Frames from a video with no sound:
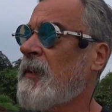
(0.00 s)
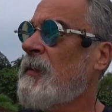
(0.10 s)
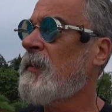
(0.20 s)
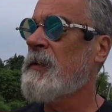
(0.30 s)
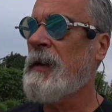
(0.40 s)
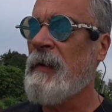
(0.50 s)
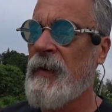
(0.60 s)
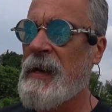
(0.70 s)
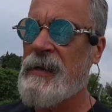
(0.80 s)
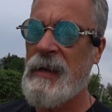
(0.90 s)
oh, when you're eating
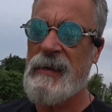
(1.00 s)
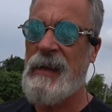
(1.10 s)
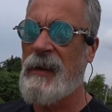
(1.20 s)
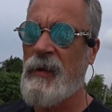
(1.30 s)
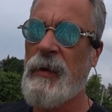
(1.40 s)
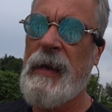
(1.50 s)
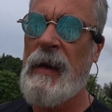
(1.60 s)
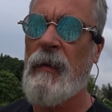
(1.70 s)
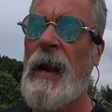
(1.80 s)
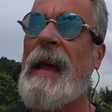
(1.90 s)
venison, it's not good. They
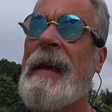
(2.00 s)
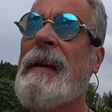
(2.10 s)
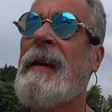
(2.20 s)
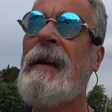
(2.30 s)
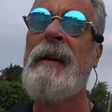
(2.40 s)
don't like it.